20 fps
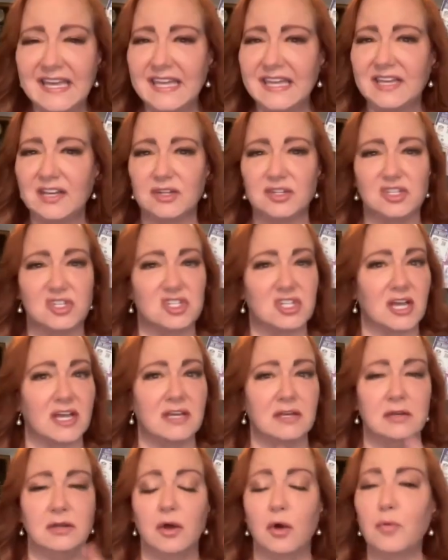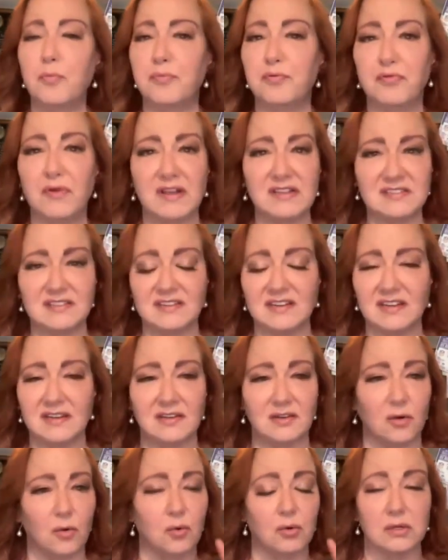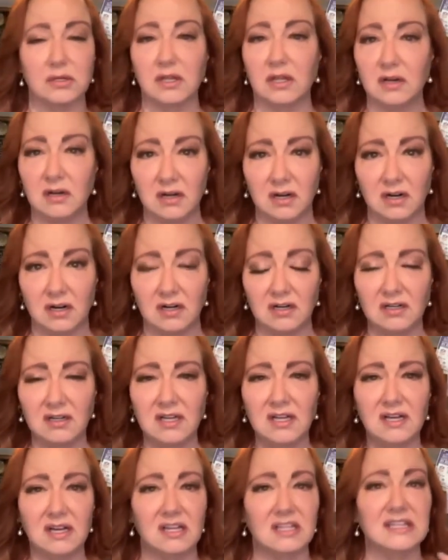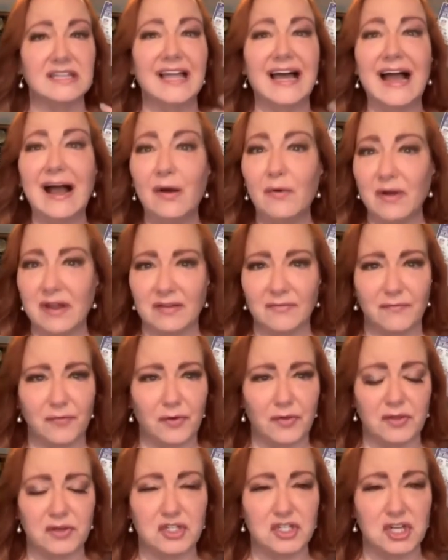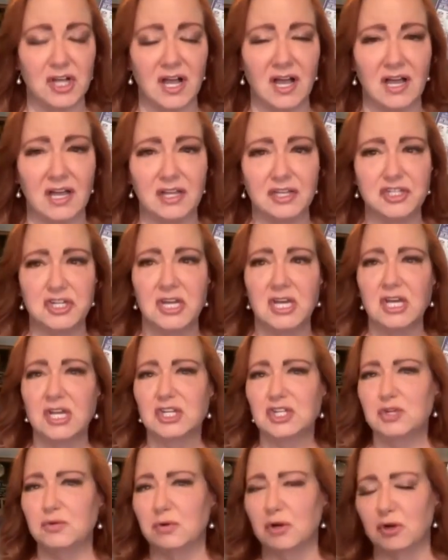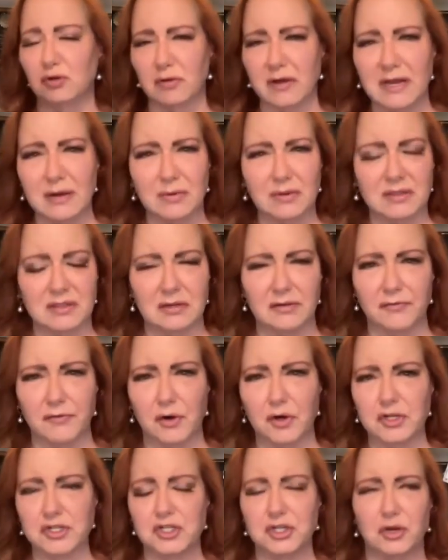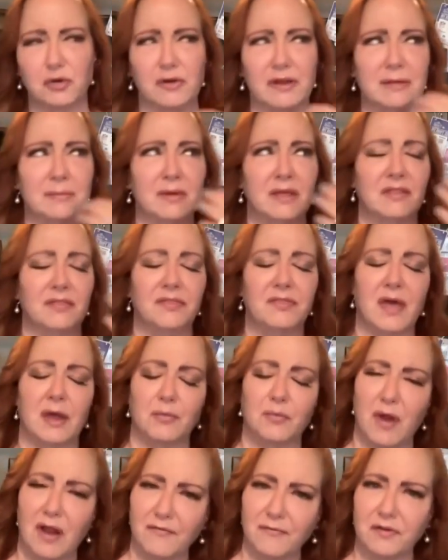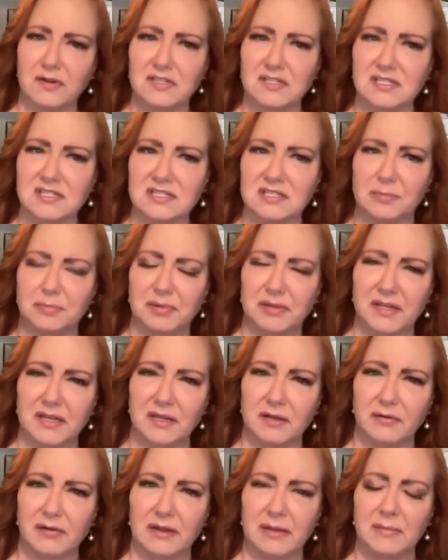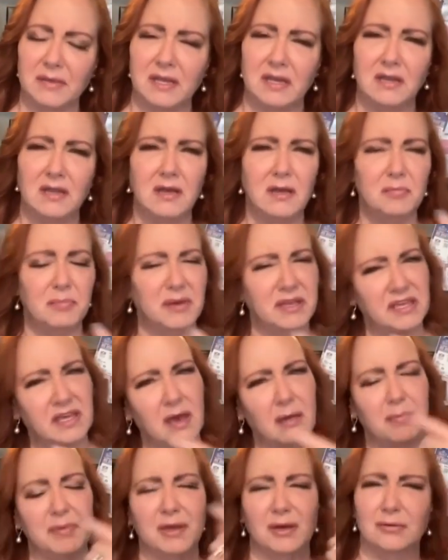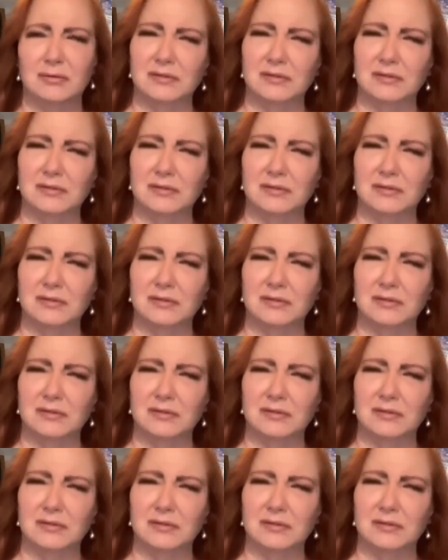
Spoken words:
He could cite no precedent or law allowing for the judge to agree with the diversion agreement that references the plea agreement, but yet be